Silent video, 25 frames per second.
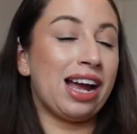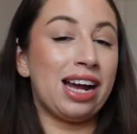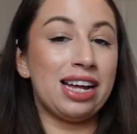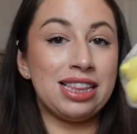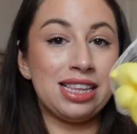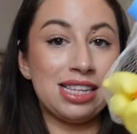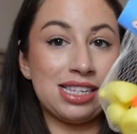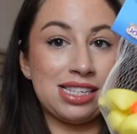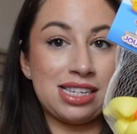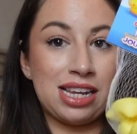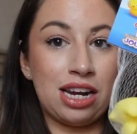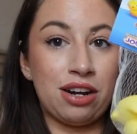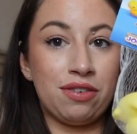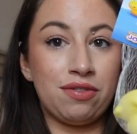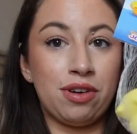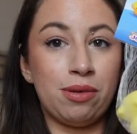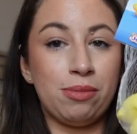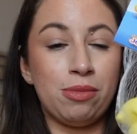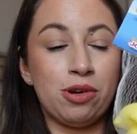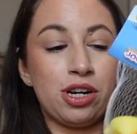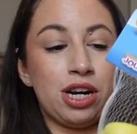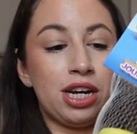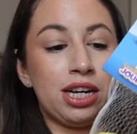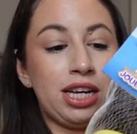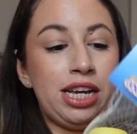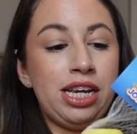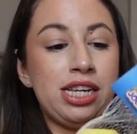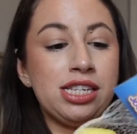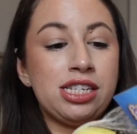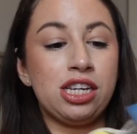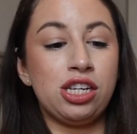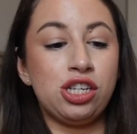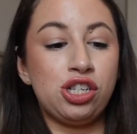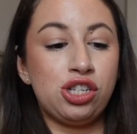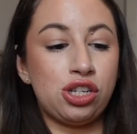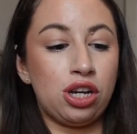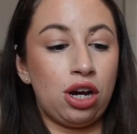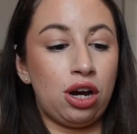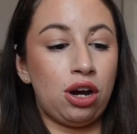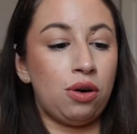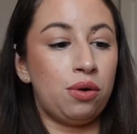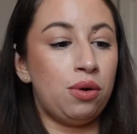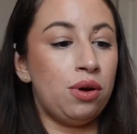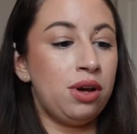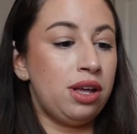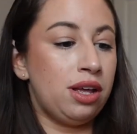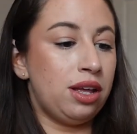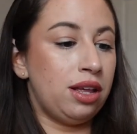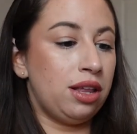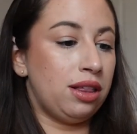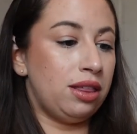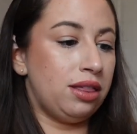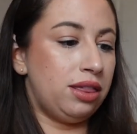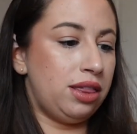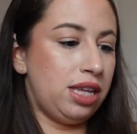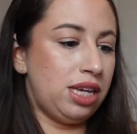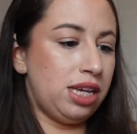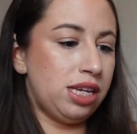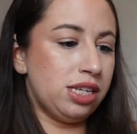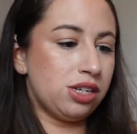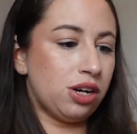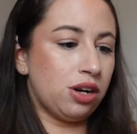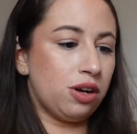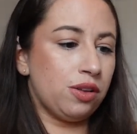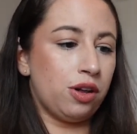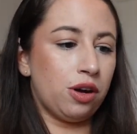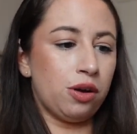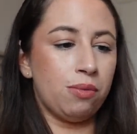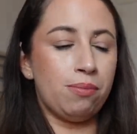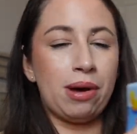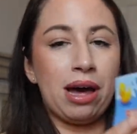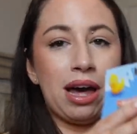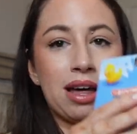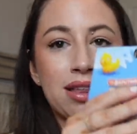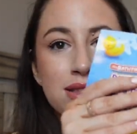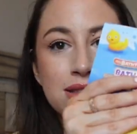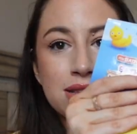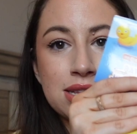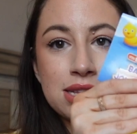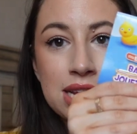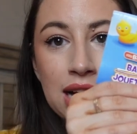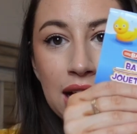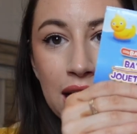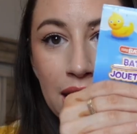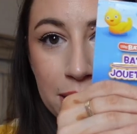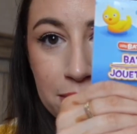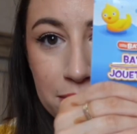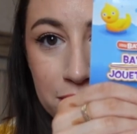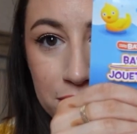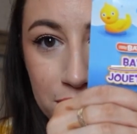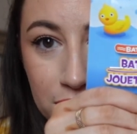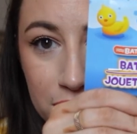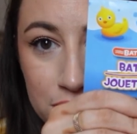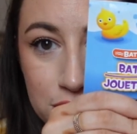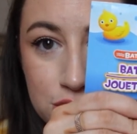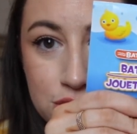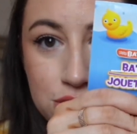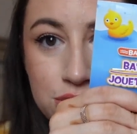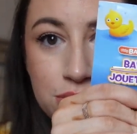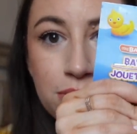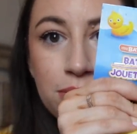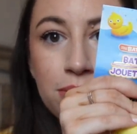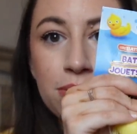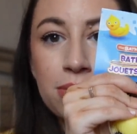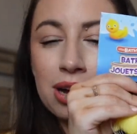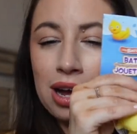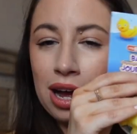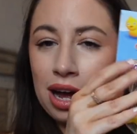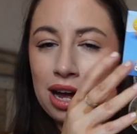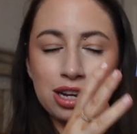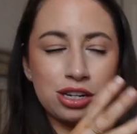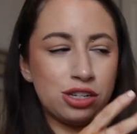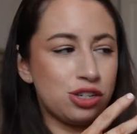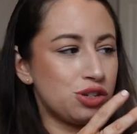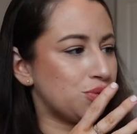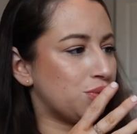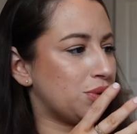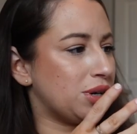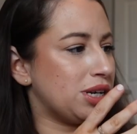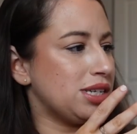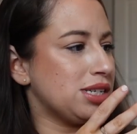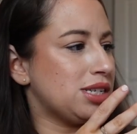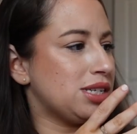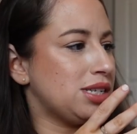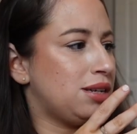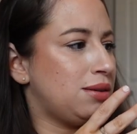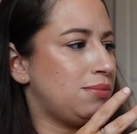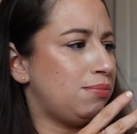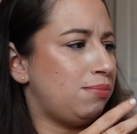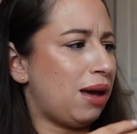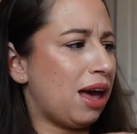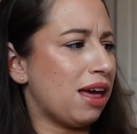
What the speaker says: I got this set of rubber duckies. So these are their bath time fun toys.